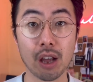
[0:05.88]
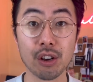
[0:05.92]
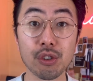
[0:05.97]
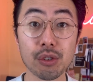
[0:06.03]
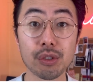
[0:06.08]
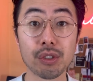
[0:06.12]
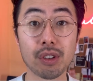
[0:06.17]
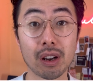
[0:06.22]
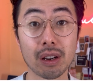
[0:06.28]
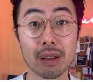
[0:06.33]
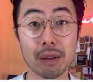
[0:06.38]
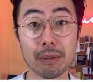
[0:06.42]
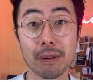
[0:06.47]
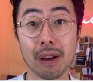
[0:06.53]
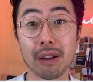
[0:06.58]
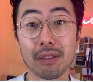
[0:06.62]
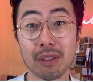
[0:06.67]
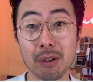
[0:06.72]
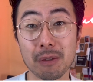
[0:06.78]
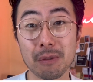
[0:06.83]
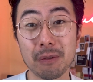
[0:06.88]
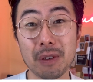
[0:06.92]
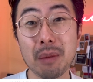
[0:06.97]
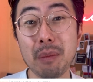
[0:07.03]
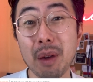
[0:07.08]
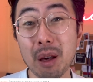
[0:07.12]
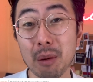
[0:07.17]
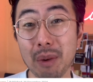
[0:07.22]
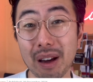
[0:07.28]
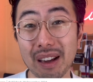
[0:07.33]
new study found that
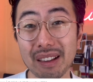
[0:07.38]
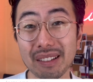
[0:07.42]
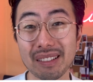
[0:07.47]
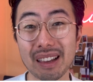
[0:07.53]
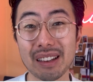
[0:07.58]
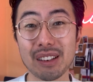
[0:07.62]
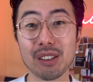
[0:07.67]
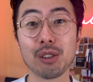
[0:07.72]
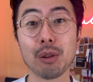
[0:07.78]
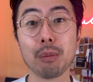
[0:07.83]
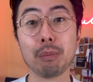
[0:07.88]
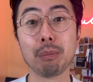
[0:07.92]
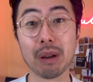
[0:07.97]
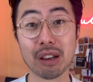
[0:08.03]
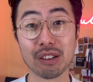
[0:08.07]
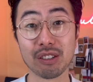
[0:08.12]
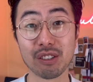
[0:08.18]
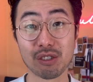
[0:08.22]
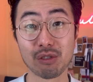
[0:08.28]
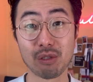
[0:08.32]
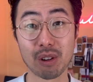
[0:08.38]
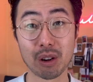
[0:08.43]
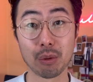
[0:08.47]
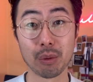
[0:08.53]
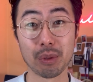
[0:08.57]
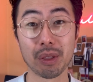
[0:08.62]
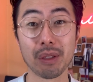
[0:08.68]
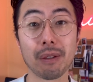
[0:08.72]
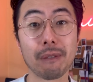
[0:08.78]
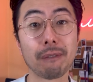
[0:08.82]
female mice tended to binge drink
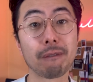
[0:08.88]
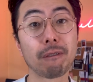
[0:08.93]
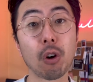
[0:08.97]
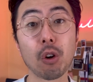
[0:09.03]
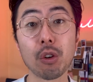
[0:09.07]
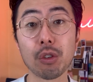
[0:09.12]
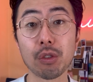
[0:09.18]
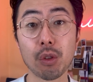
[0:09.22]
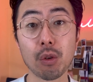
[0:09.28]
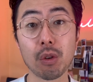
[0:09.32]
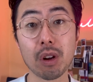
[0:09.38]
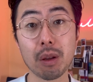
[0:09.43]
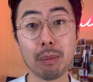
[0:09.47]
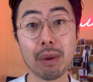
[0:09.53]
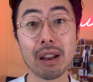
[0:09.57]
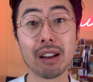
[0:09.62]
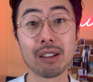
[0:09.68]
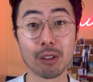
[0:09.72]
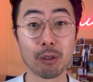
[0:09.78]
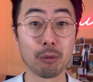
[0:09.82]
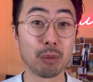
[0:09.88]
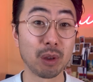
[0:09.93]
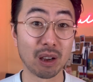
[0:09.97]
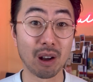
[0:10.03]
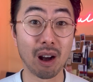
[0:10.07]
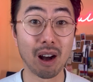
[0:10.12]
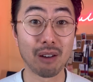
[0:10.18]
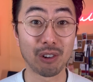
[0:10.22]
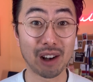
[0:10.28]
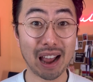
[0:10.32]
within the first 30 minutes of being
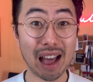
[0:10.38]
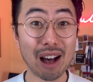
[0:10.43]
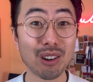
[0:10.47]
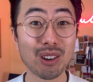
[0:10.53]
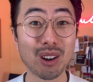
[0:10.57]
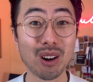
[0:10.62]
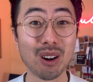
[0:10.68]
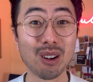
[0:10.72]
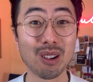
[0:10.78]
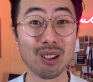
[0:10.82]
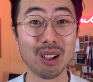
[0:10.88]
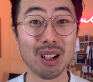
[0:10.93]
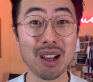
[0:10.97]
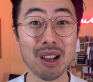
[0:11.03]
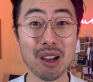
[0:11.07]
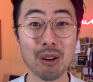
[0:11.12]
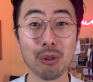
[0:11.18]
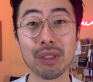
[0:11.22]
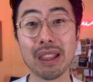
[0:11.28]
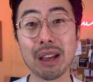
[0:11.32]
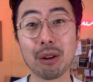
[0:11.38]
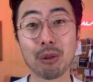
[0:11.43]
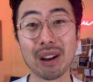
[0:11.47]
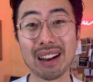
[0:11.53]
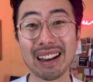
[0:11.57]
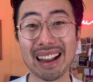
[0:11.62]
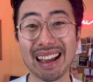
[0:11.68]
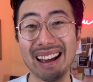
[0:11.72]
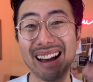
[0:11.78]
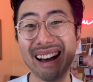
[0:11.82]
offered alcohol when they were
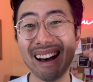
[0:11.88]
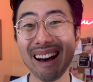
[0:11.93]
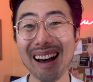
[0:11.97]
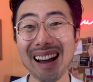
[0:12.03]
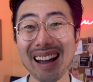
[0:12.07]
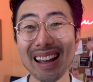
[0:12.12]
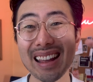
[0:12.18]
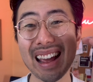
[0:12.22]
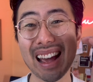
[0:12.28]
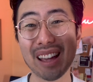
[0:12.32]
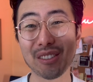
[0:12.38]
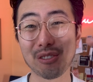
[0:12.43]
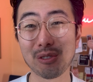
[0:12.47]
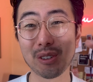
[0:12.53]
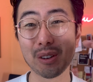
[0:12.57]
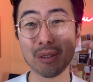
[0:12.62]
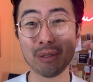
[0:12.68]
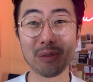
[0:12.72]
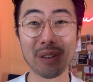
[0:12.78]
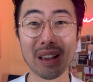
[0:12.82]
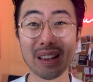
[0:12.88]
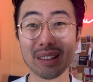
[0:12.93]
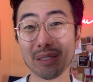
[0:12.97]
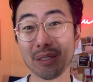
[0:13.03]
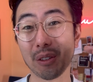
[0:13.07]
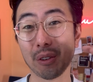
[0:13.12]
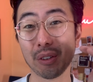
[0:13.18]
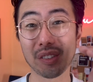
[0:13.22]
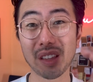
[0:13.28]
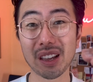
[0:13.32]
in a high estrogen phase of
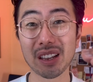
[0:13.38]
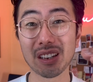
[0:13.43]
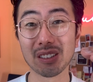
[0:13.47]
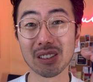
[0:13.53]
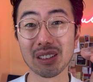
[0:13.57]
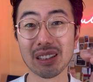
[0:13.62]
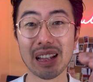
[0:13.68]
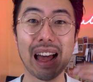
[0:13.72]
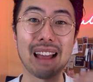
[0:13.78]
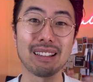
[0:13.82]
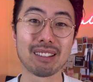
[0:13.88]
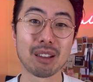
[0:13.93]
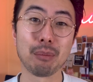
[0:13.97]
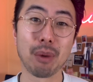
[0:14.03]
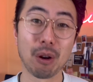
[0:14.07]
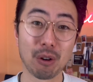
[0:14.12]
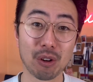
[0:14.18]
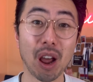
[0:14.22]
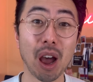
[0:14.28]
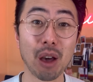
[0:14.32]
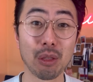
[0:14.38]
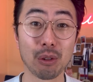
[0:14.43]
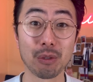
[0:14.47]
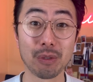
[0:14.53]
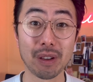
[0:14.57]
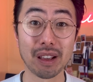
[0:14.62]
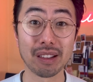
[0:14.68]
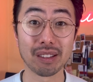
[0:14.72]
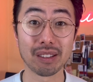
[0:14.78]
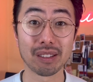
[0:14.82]
their cycle as compared to other
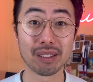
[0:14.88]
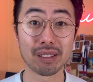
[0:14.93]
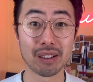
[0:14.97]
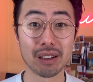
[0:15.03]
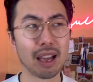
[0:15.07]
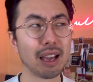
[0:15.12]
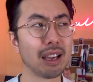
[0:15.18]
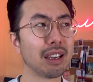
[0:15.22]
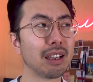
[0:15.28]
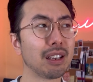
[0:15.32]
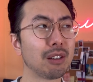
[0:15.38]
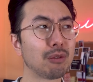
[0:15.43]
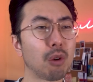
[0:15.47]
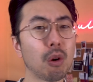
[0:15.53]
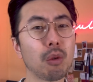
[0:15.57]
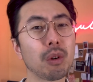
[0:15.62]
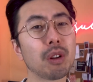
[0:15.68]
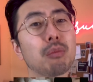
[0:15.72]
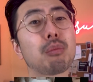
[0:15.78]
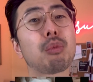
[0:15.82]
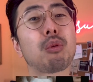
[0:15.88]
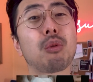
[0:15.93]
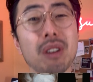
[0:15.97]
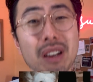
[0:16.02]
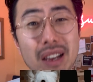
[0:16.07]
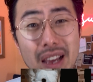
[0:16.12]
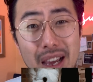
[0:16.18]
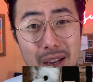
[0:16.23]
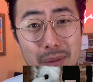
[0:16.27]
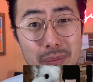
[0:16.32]
phases. A rodent
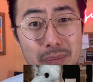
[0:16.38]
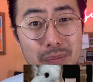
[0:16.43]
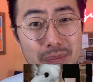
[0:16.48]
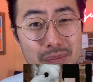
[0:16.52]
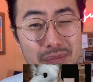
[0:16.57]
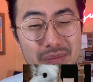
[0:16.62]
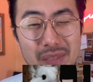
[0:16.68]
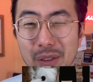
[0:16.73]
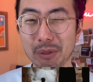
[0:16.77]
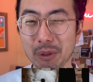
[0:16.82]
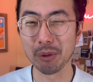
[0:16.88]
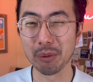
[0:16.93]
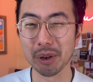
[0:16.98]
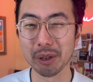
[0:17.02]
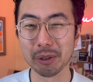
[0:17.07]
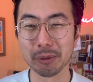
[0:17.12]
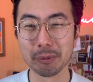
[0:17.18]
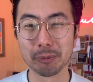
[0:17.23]
pregame, if you will.